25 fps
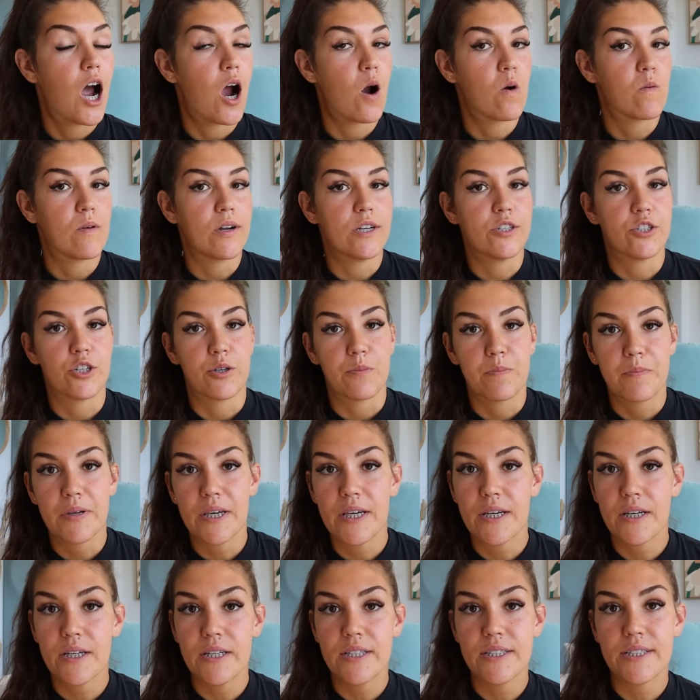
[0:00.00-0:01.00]
around your
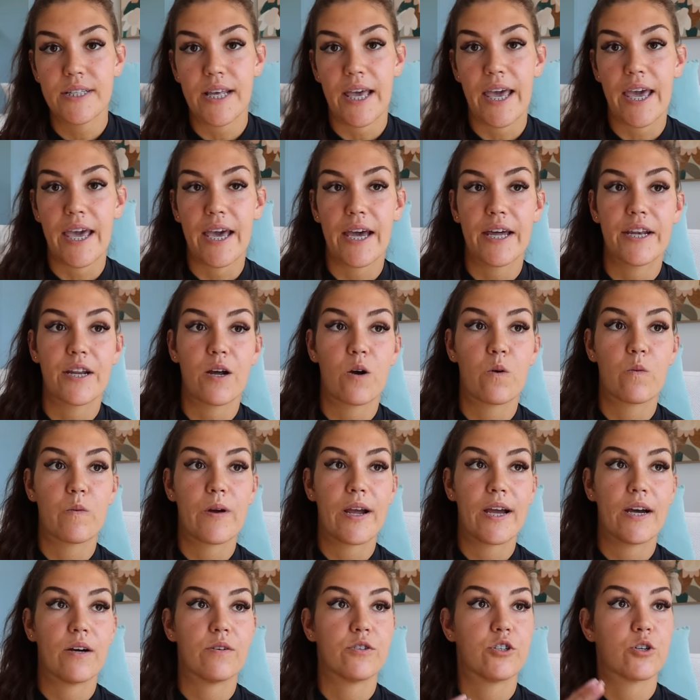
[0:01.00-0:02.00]
meals and
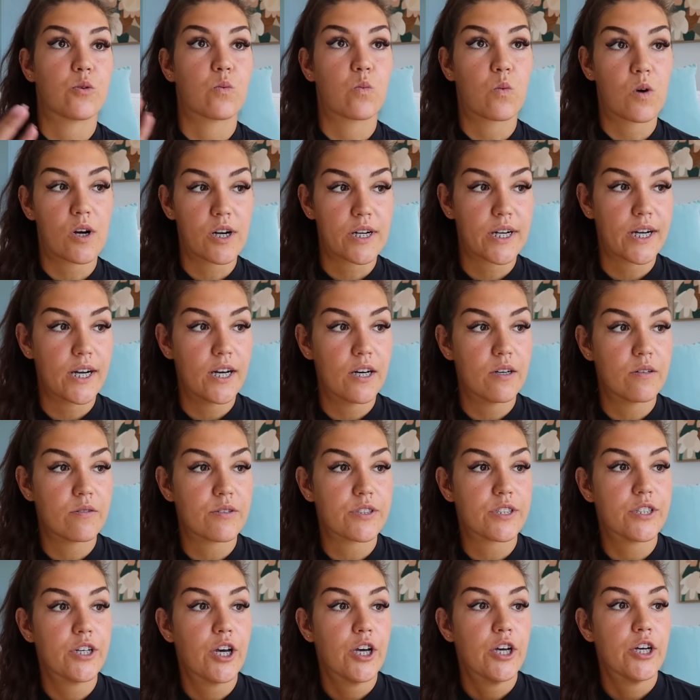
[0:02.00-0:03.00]
around your
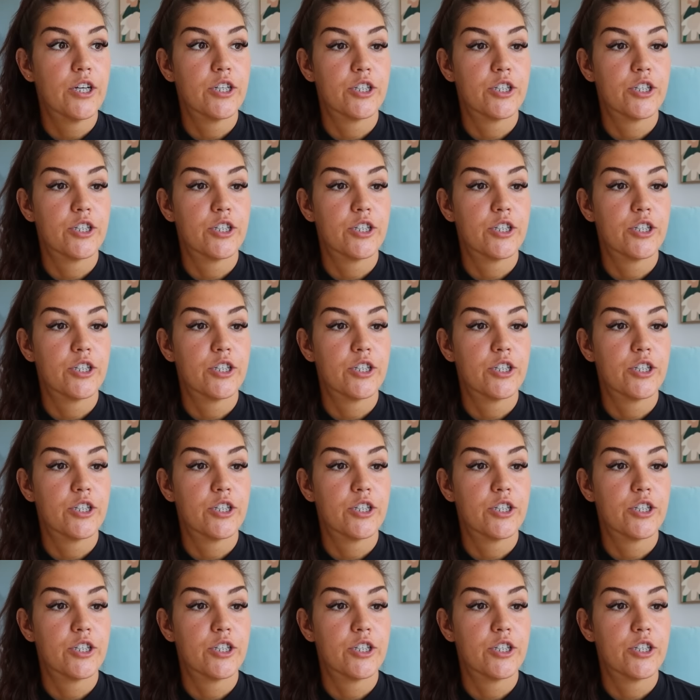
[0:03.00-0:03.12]
workouts